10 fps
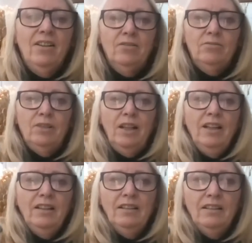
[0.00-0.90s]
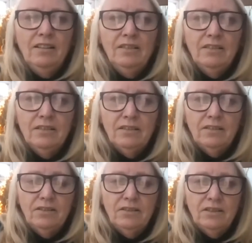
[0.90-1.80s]
Well,
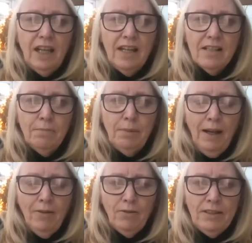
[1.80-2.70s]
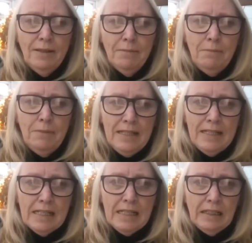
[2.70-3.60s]
there is apparently a
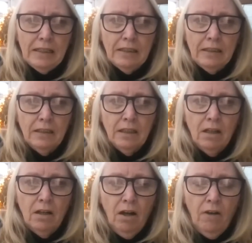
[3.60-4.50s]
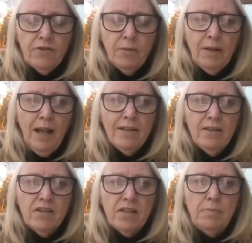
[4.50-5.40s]
meeting of some
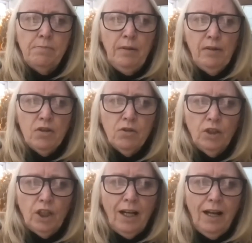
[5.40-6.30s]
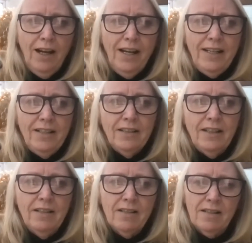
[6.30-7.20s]
kind of spiritual kind
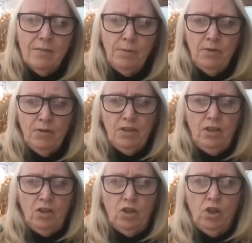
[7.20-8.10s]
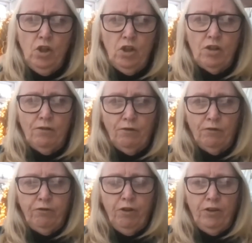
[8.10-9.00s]
in a spiritualist church
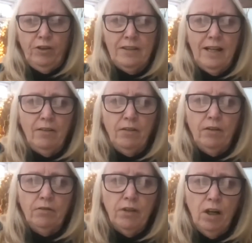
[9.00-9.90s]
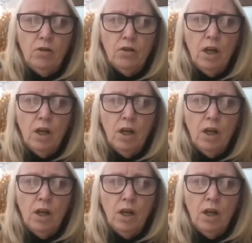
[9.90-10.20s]
further down the road